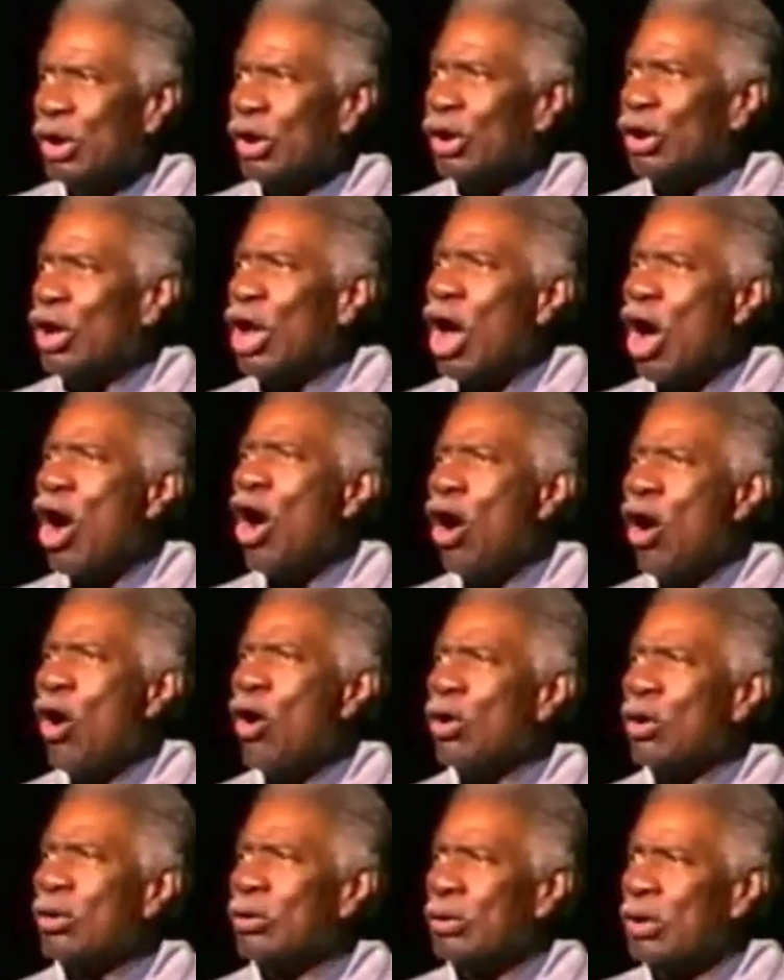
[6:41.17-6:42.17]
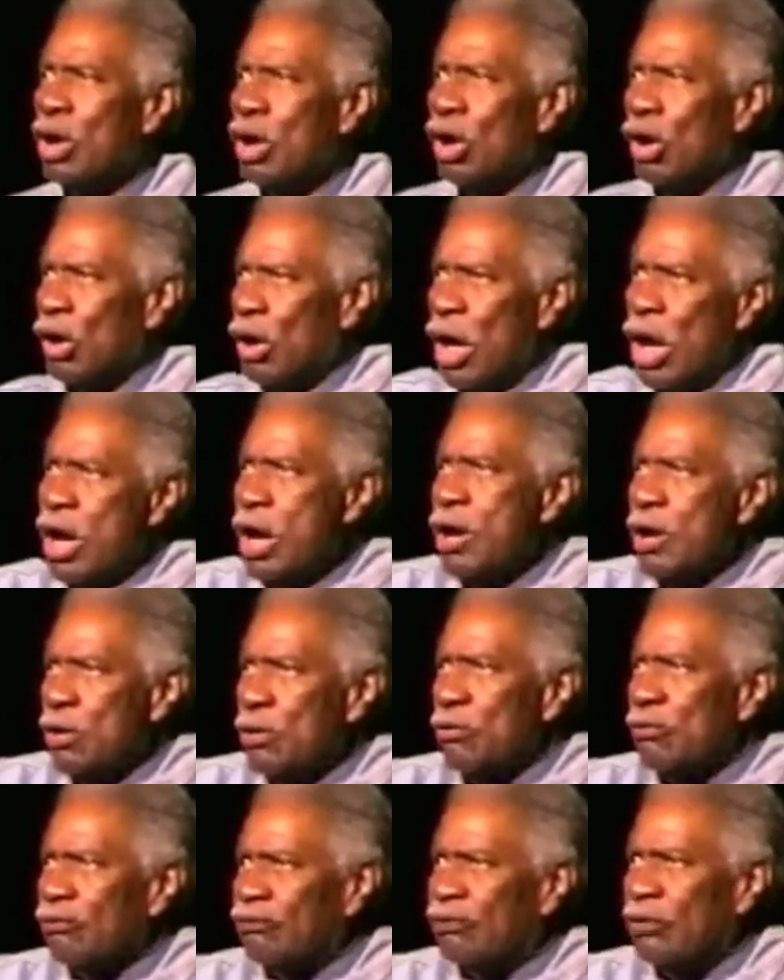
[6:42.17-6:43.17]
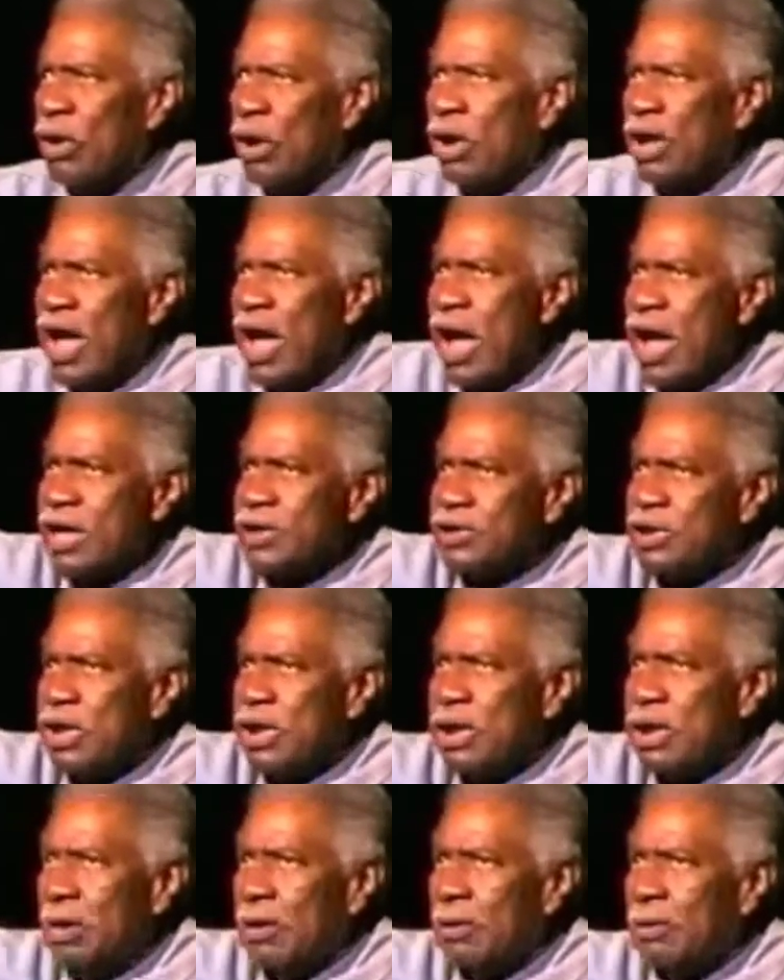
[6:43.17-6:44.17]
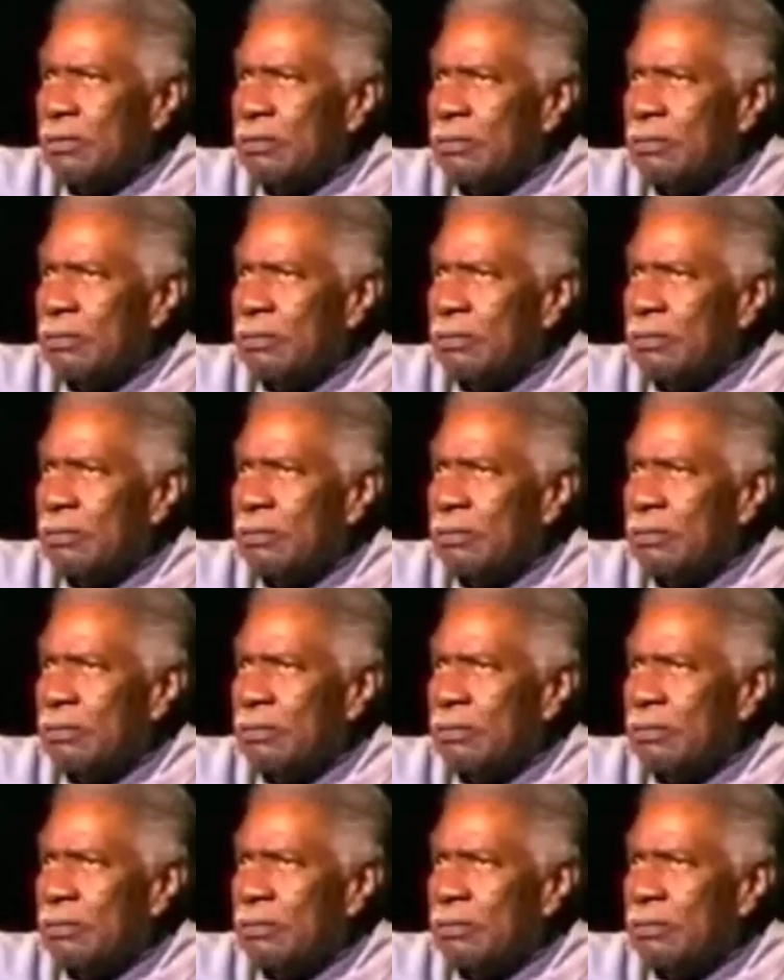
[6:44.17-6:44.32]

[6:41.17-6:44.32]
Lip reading: long live Haiti!